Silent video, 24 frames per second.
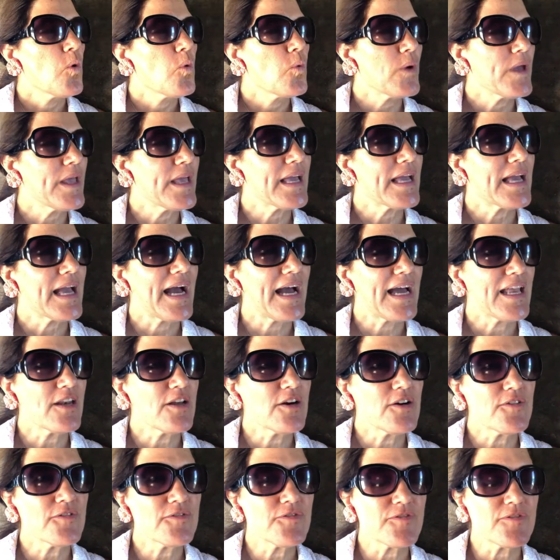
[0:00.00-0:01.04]
we kind
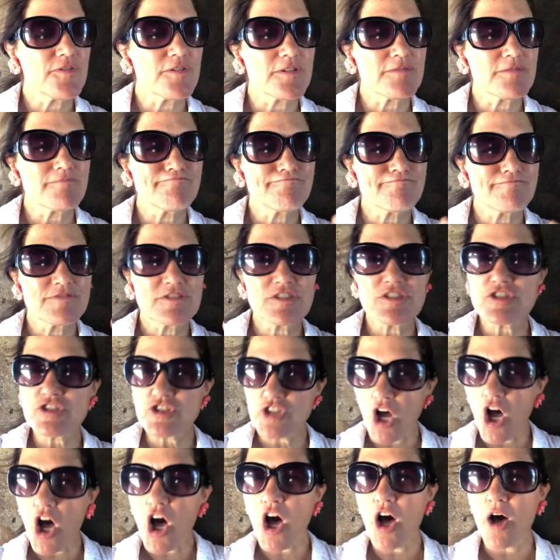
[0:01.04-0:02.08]
of
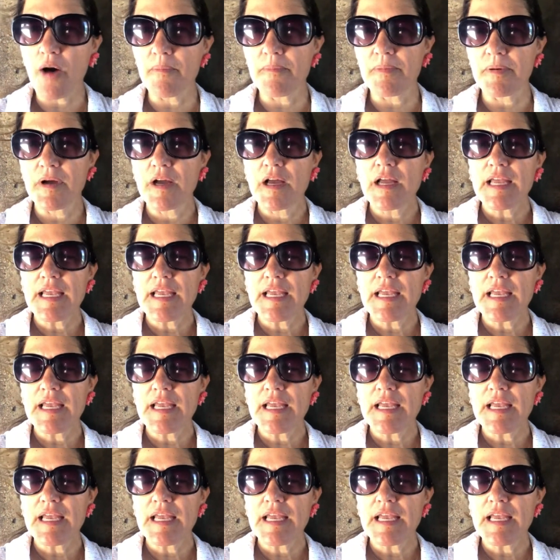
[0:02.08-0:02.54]
stop